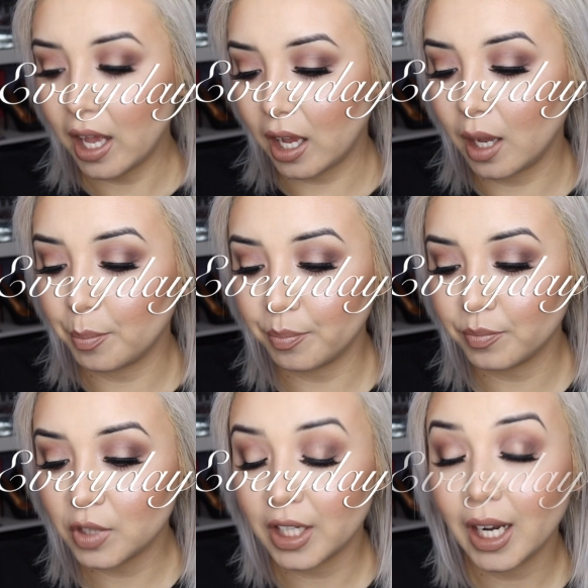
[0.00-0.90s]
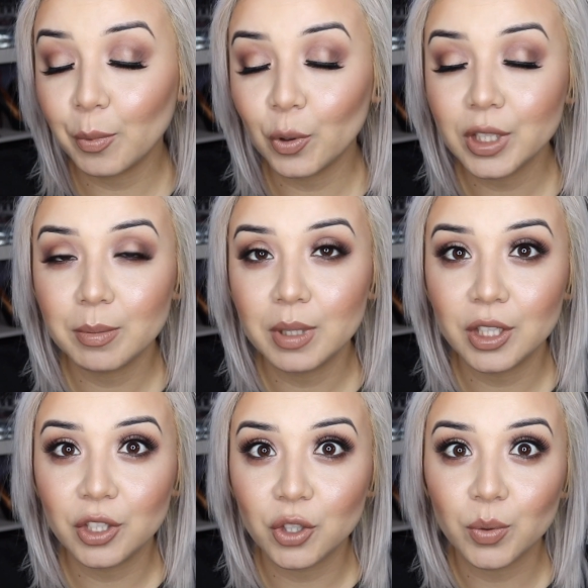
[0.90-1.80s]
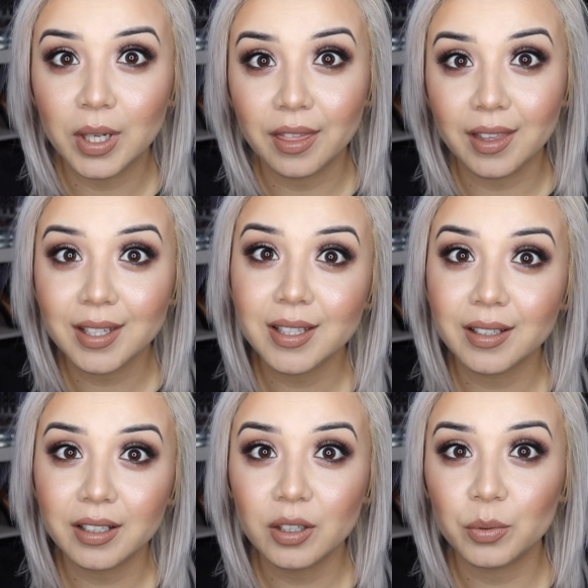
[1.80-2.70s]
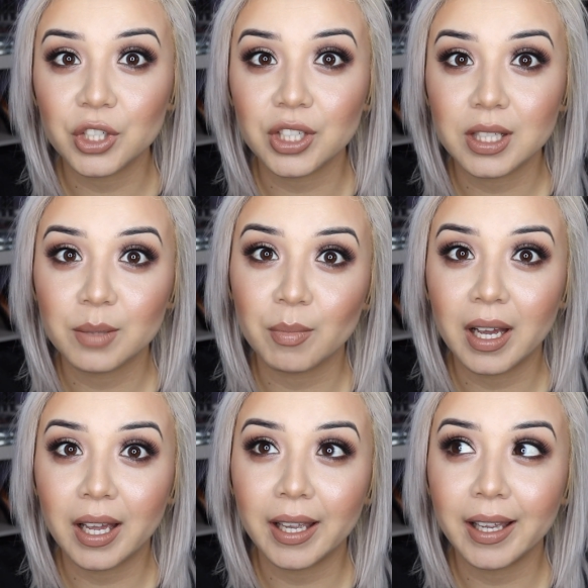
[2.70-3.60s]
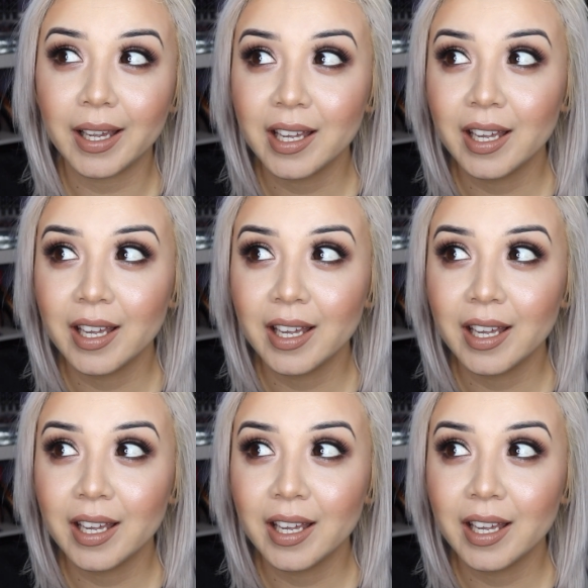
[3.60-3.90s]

Today I'm going to be doing this look, which is my